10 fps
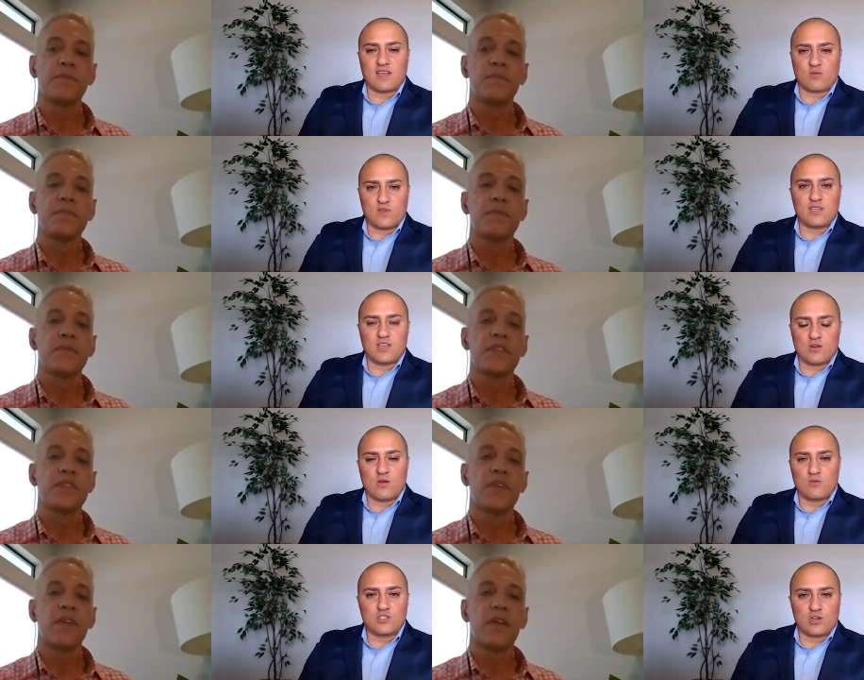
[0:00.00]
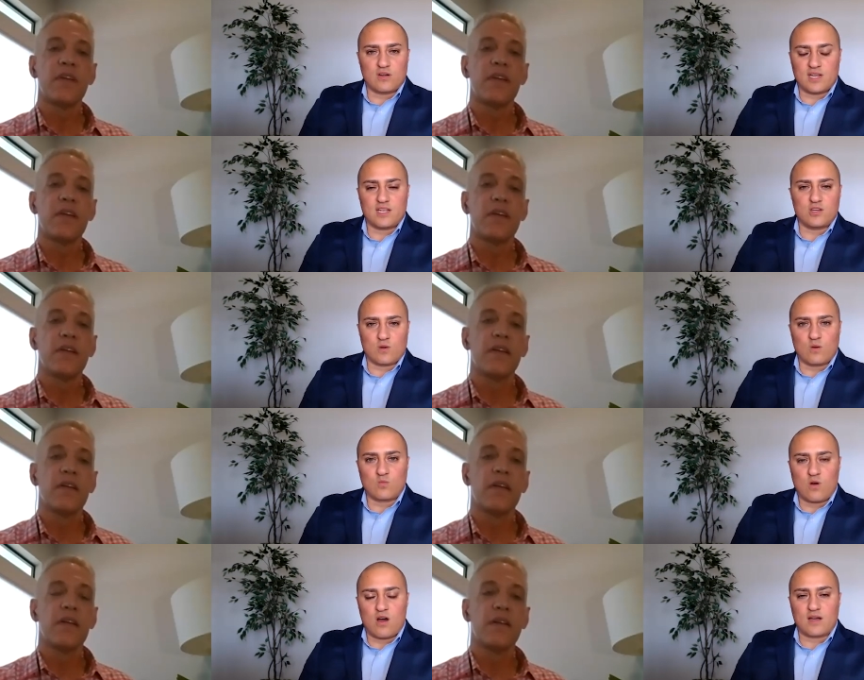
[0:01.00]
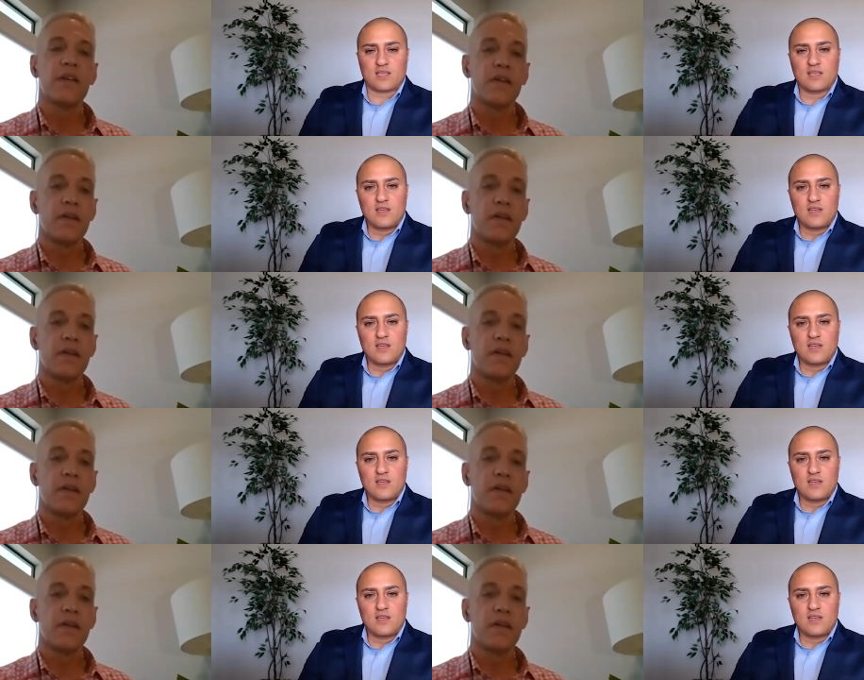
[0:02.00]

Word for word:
Speaker 1: of like within your own journey and your own walk?